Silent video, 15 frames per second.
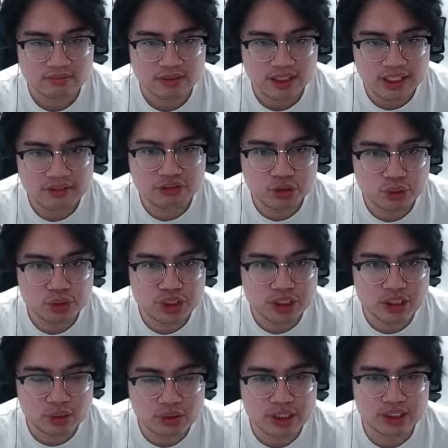Eve, Sushin,
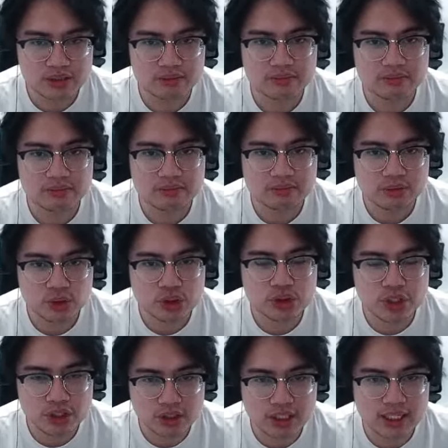Louis. You
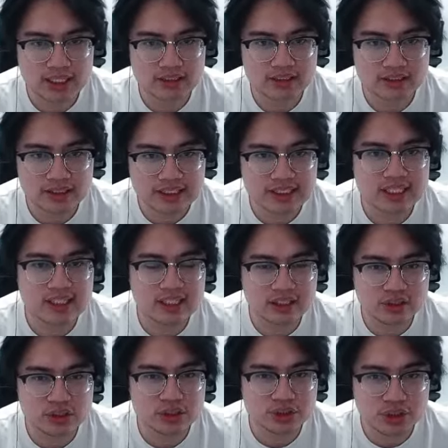struggle against. Sicilian,
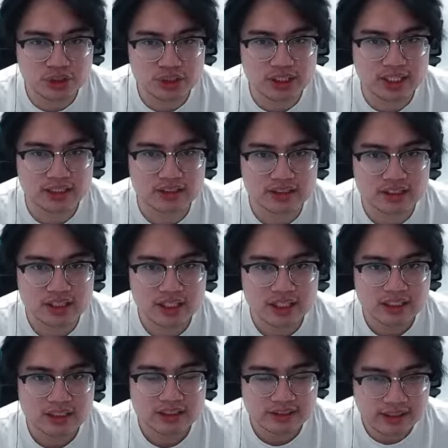you struggle against.
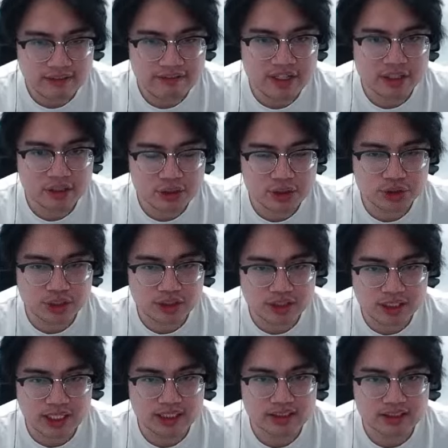Savior, you struggle
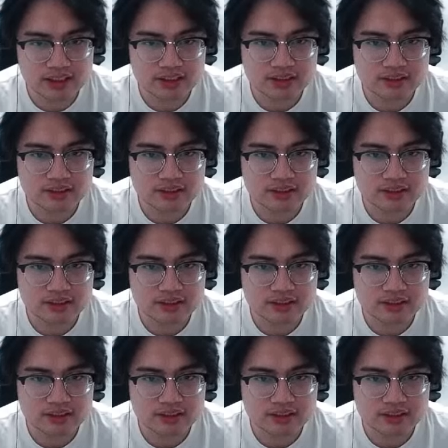against.